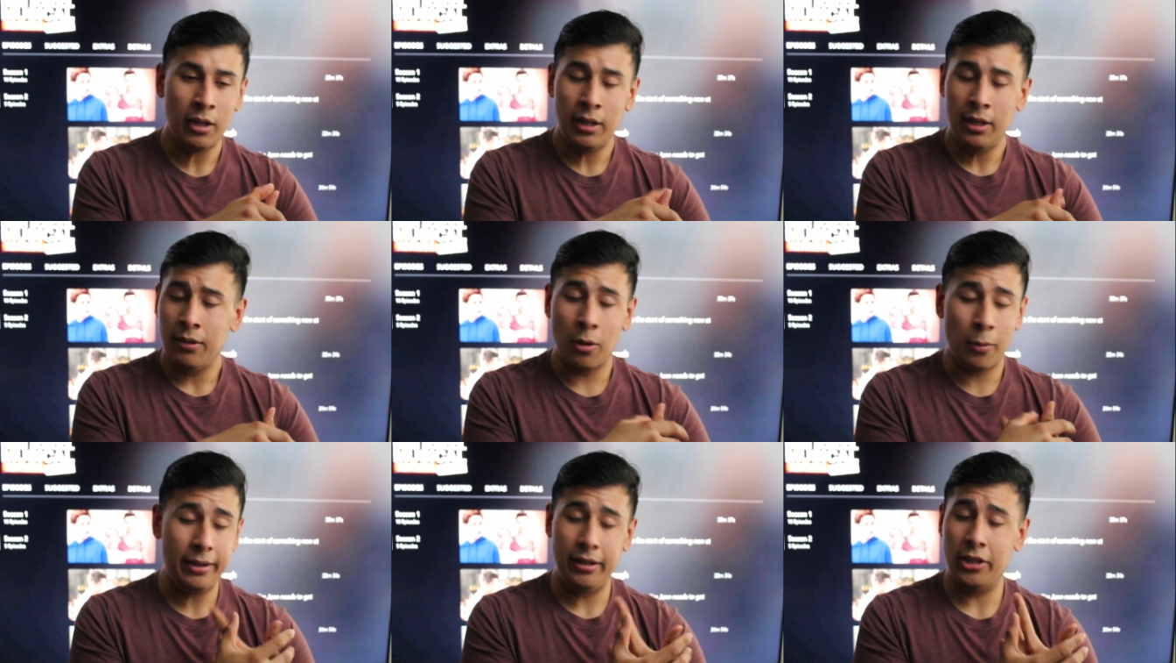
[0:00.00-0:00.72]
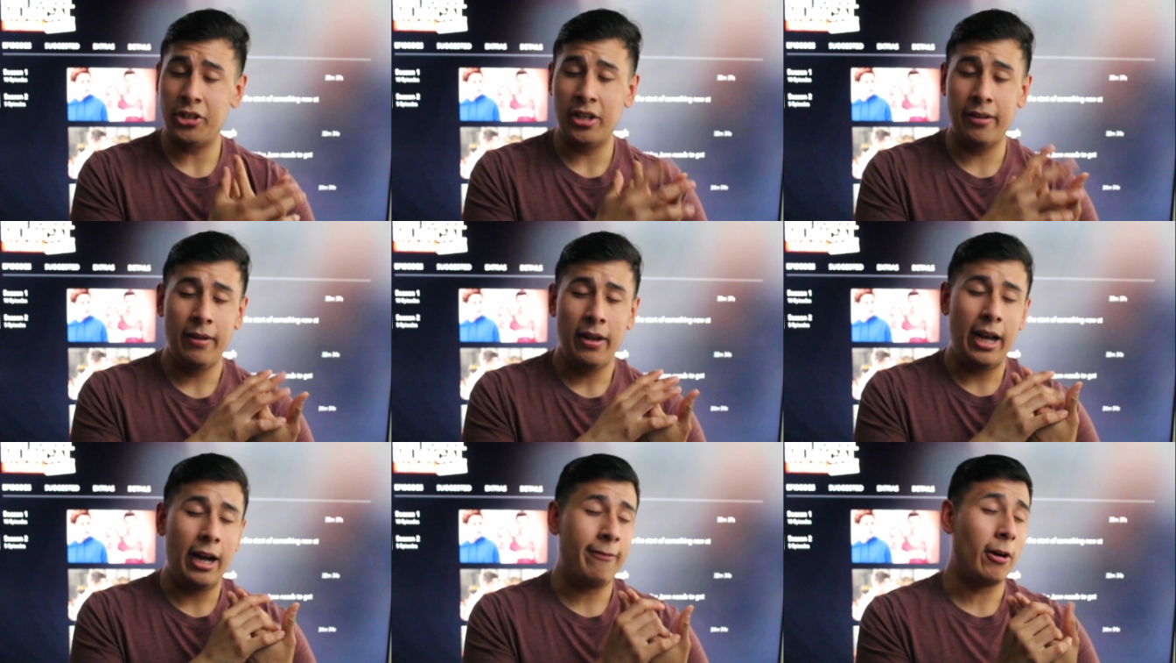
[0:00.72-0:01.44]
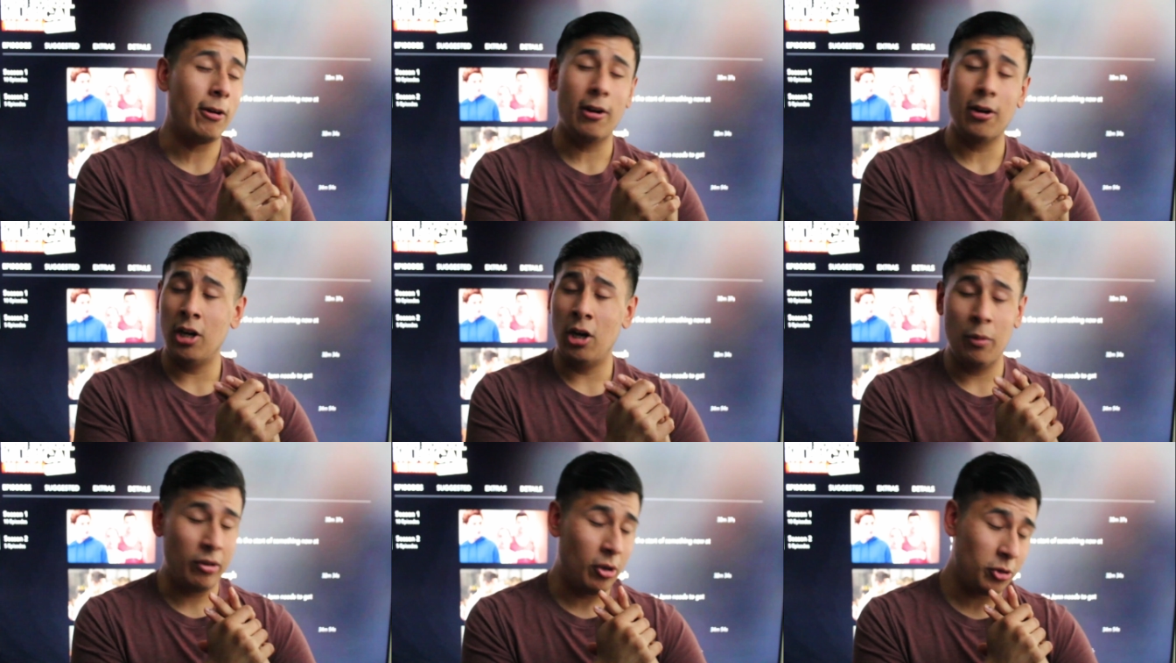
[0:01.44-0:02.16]
The rendition of How Far I'll Go
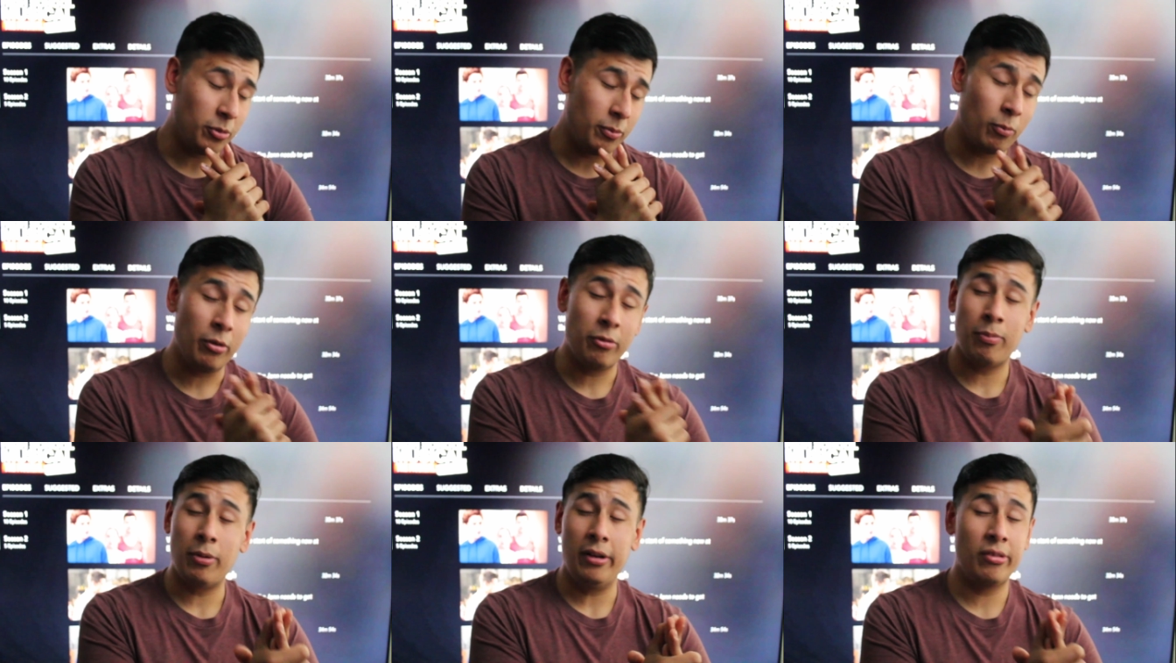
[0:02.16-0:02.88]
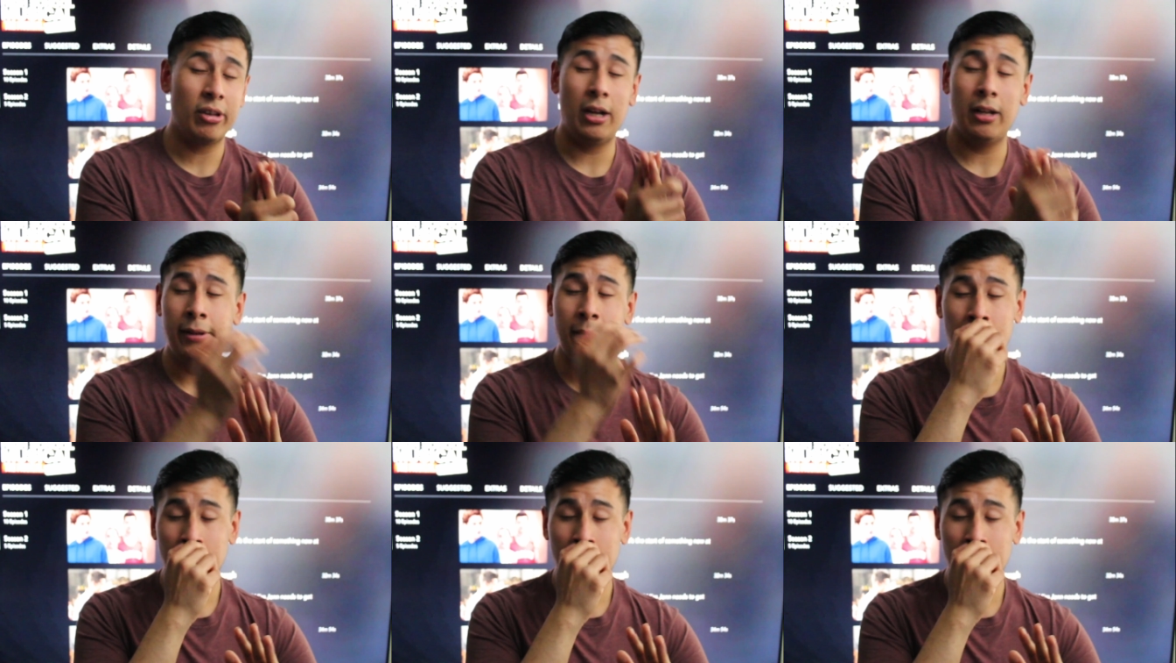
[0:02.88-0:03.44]
was ultra, was pretty solid.